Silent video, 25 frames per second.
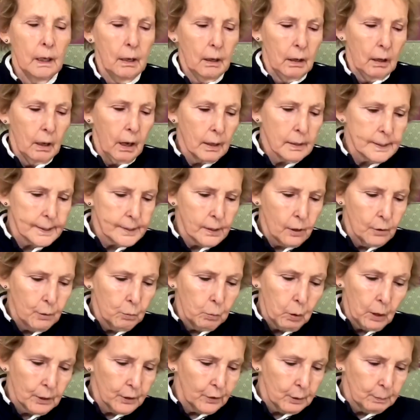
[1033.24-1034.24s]
And so
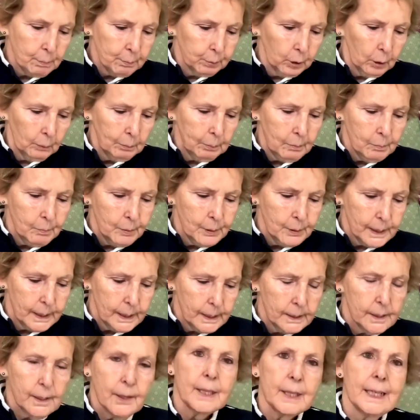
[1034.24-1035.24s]
one of the problems
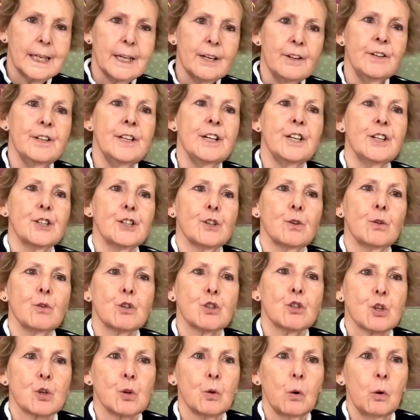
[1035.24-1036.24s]
is that the initial
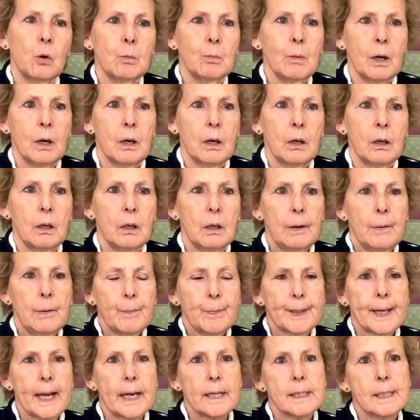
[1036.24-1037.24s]
trauma
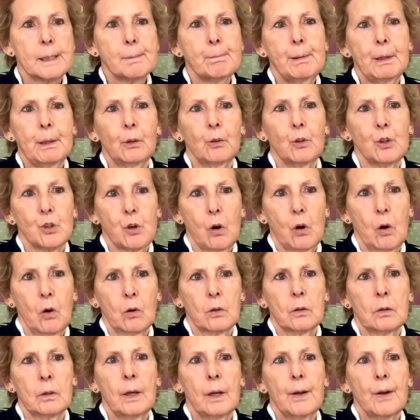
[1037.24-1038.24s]
gets built
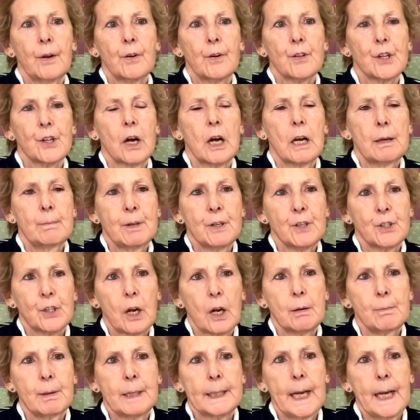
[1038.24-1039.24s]
on time and
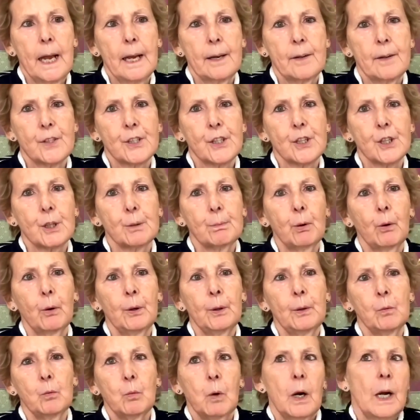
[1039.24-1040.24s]
time again to the
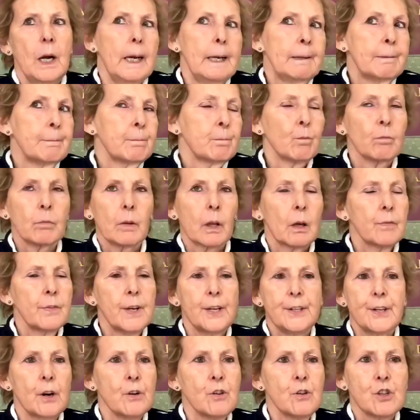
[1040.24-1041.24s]
point where they
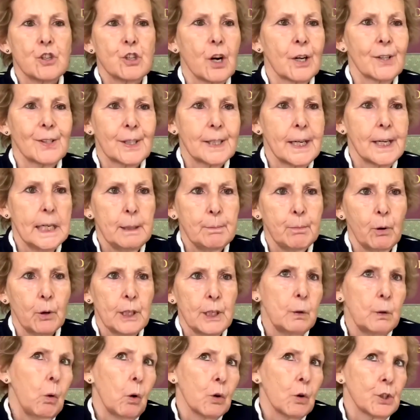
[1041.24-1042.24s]
don't trust anybody.
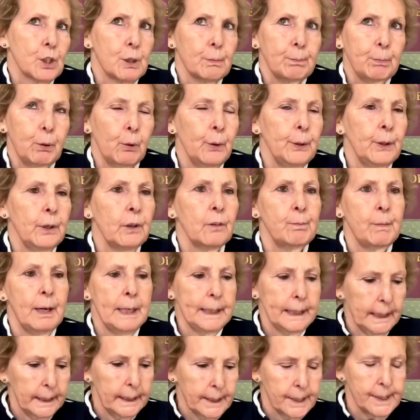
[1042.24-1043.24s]
What's the point of
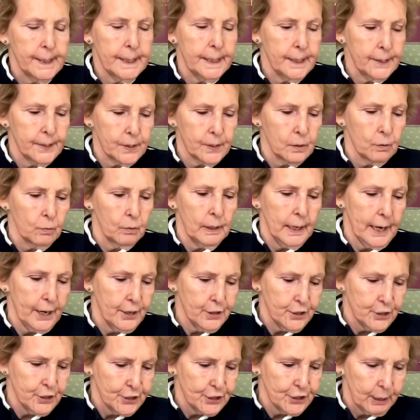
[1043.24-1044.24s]
making a decent
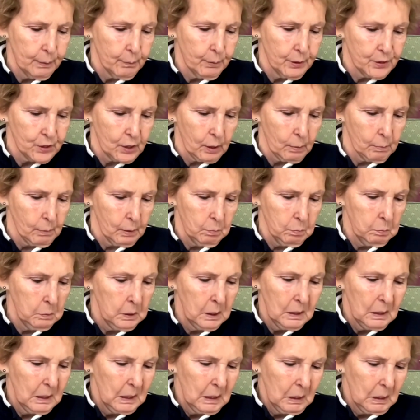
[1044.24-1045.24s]
relationship with someone?
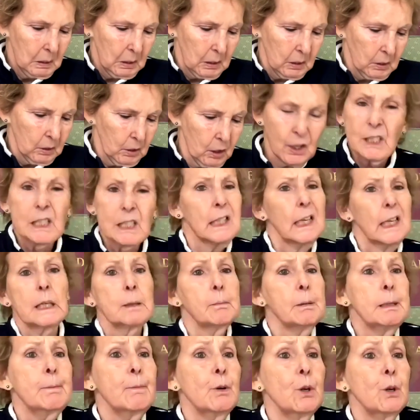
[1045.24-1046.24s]
Because I'm going to
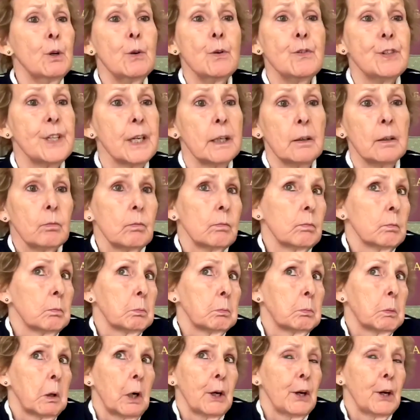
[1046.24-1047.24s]
be moved in,
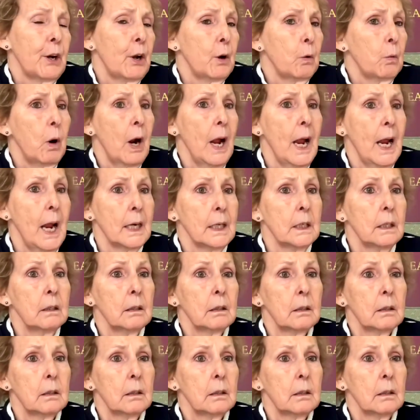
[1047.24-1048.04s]
I don't know when.